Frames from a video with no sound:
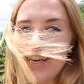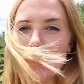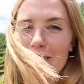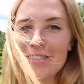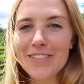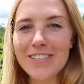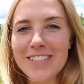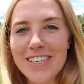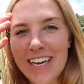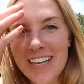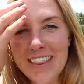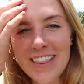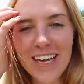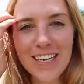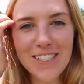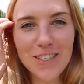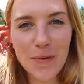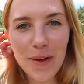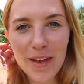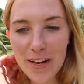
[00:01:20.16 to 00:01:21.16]
fields, and
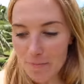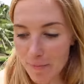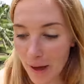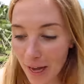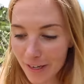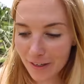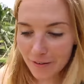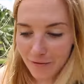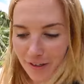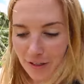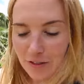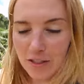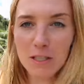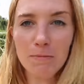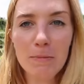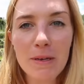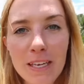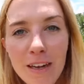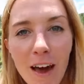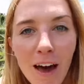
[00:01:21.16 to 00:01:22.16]
that's when a paddy field
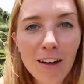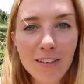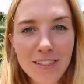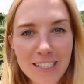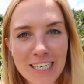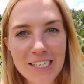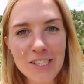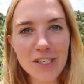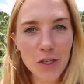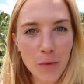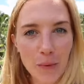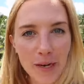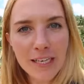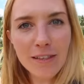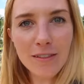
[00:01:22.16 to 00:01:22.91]
has been cut into a